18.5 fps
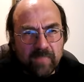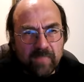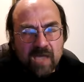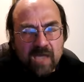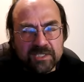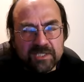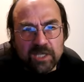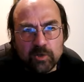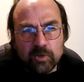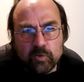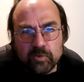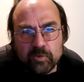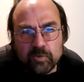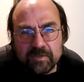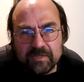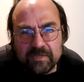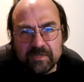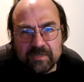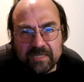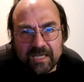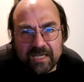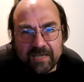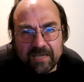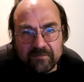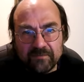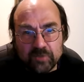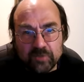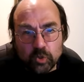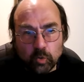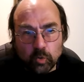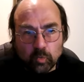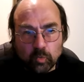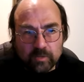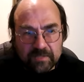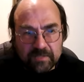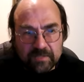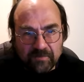So the kind of
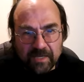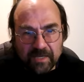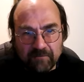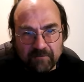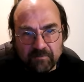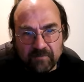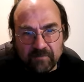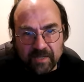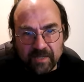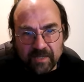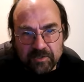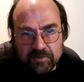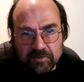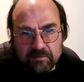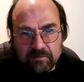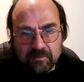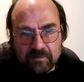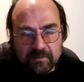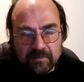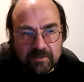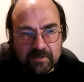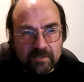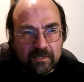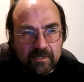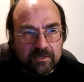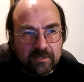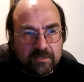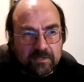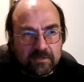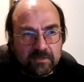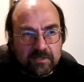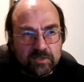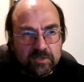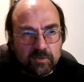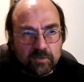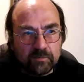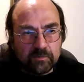tools for that reflection, the
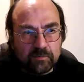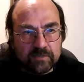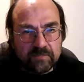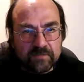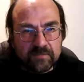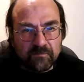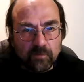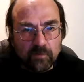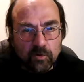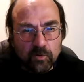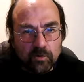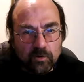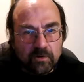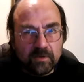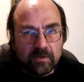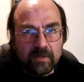tools for